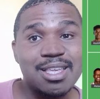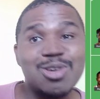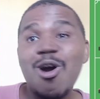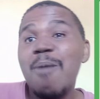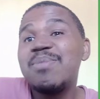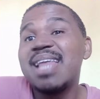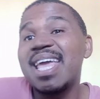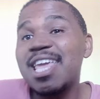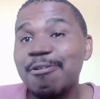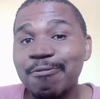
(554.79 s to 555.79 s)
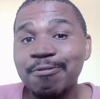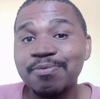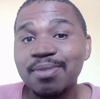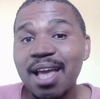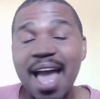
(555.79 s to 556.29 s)
you can't be naive,
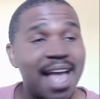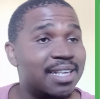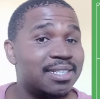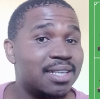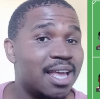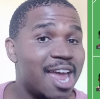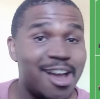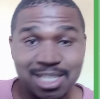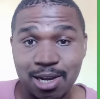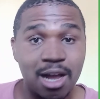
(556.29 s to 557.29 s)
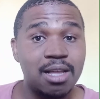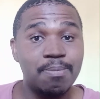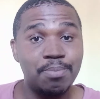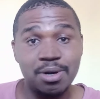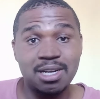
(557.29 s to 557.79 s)
as Ten Hag
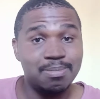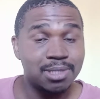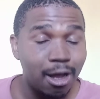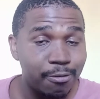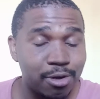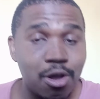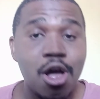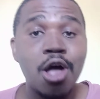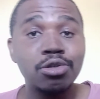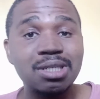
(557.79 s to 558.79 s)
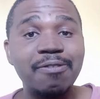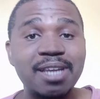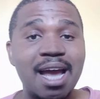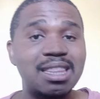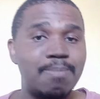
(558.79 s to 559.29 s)
put it himself, you know. So
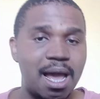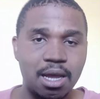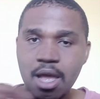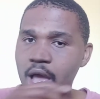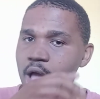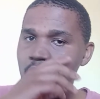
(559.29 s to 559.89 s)
David De Gea at the back.